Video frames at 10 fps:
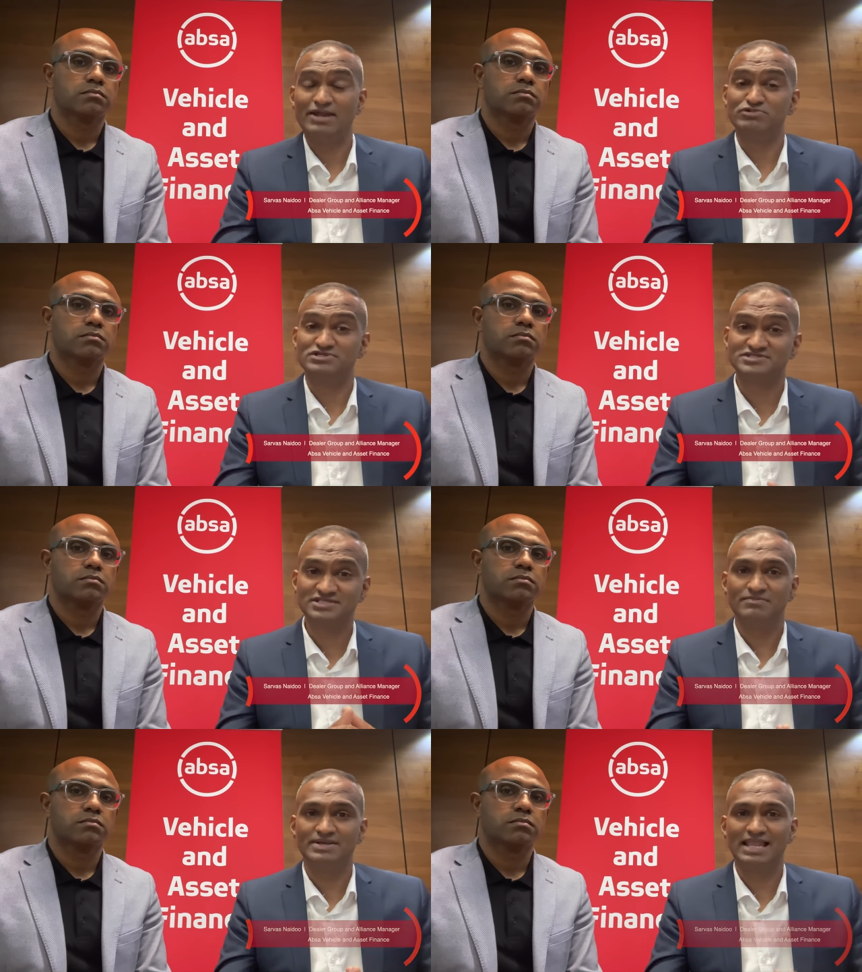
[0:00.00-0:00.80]
Speaker 1: and will
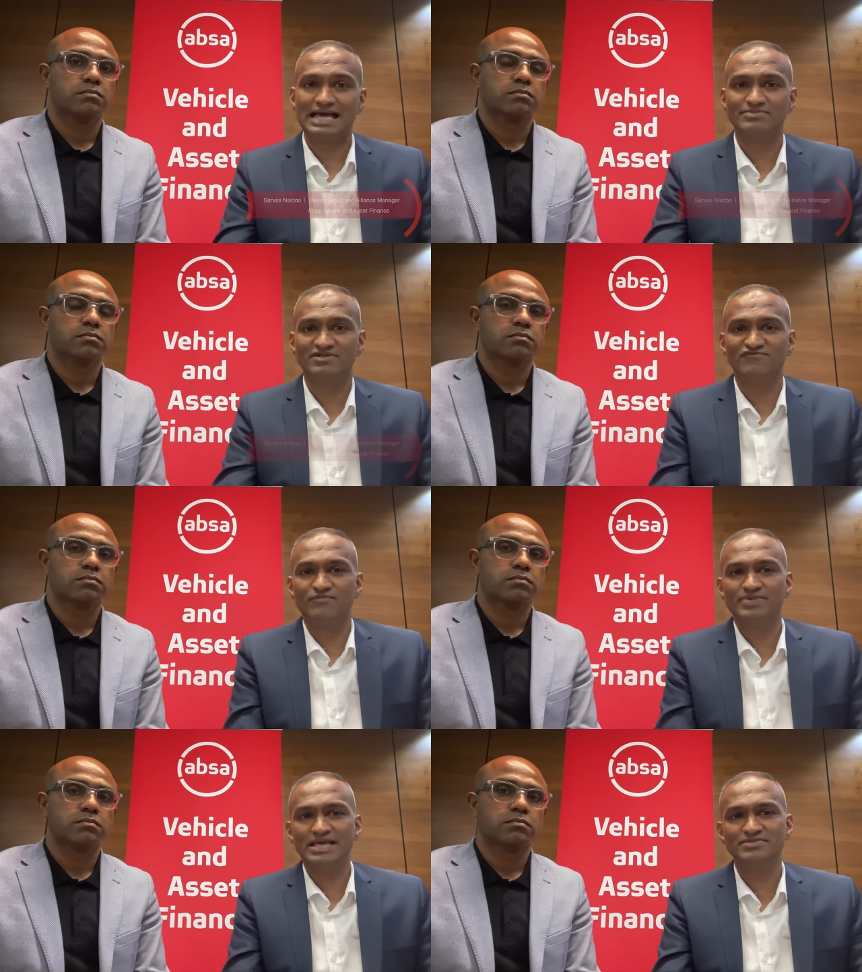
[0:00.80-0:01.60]
still be liable
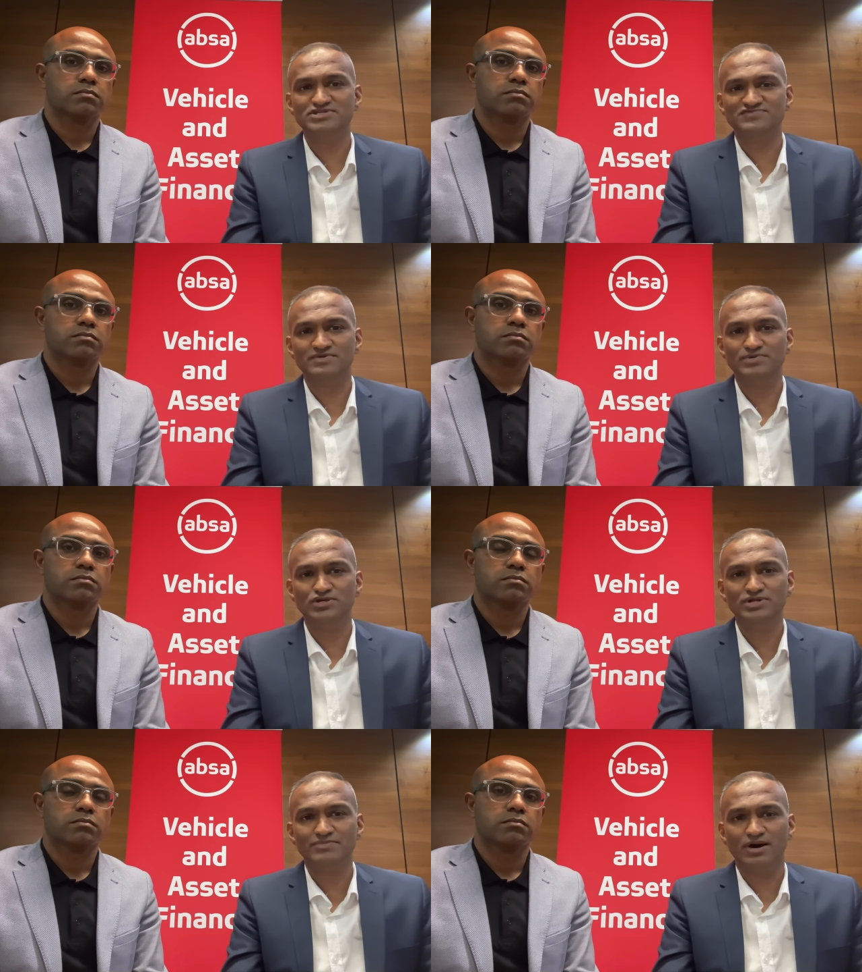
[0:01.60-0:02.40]
for payment of the
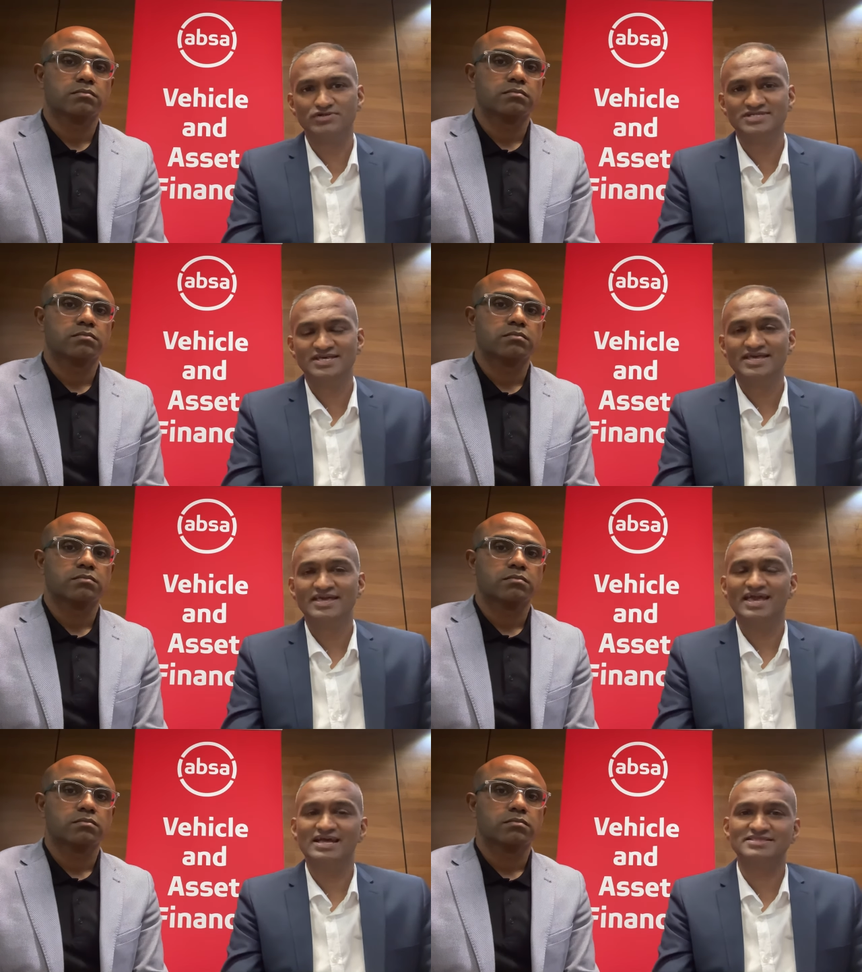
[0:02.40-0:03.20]
balloon amount
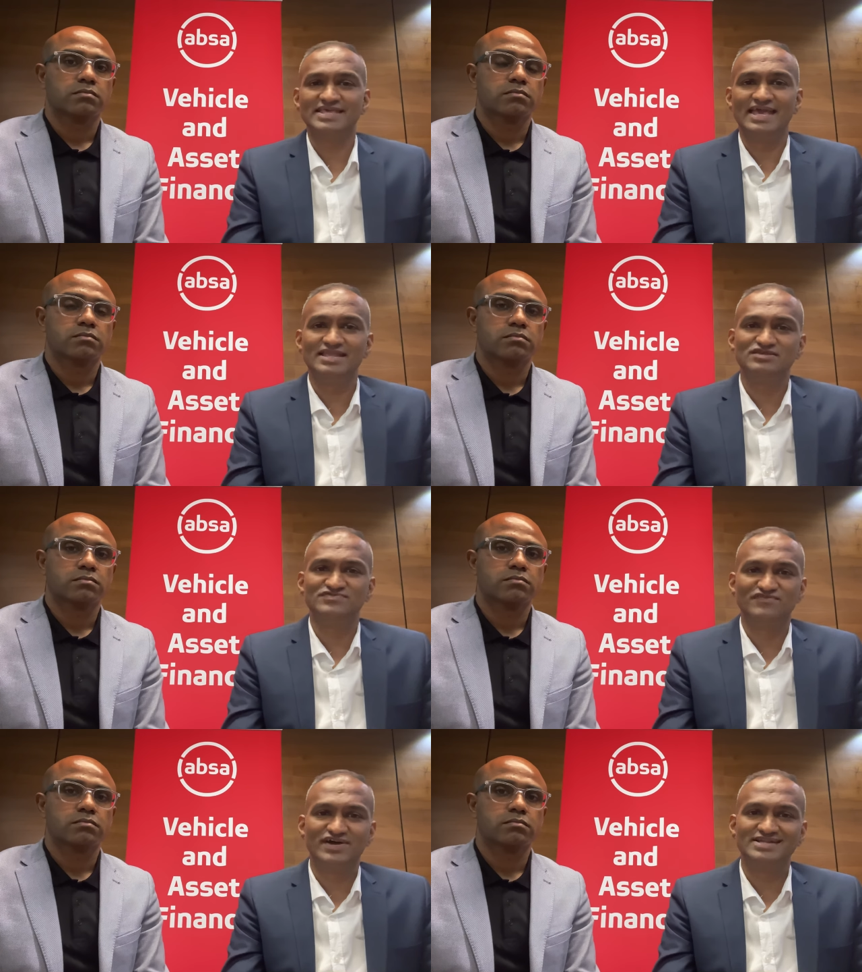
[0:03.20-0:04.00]
at the end
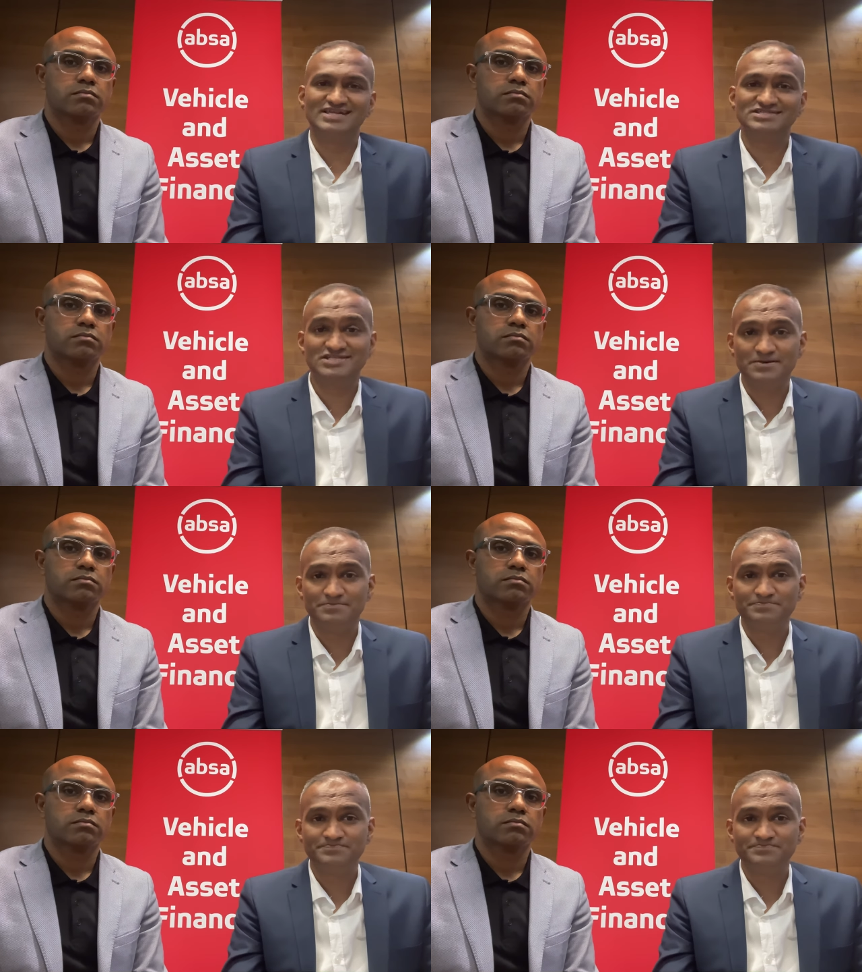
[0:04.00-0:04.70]
of the finance term.